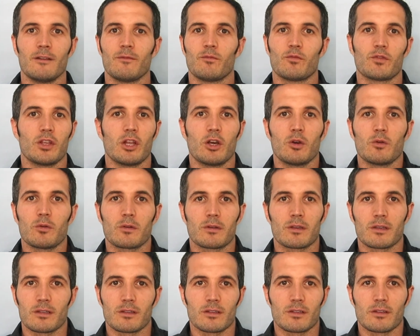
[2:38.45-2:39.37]
you know,
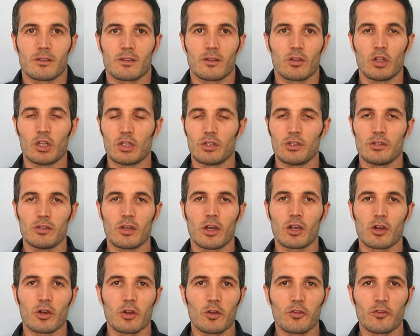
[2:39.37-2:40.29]

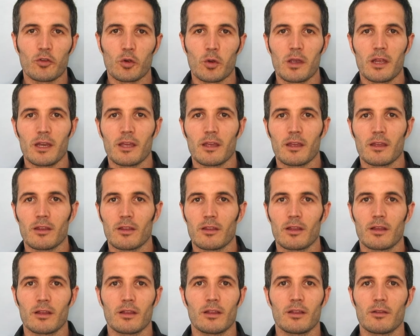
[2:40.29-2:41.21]
young girls who are hitting
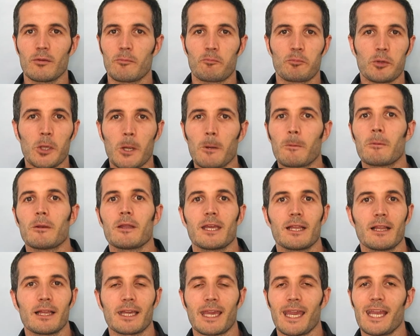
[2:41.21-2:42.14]
puberty
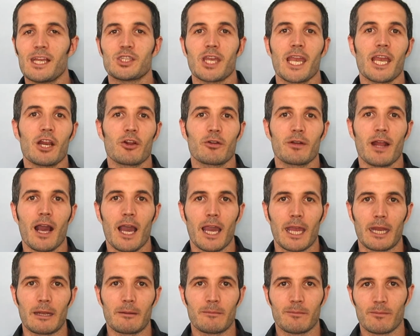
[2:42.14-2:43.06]
at like age eight or nine.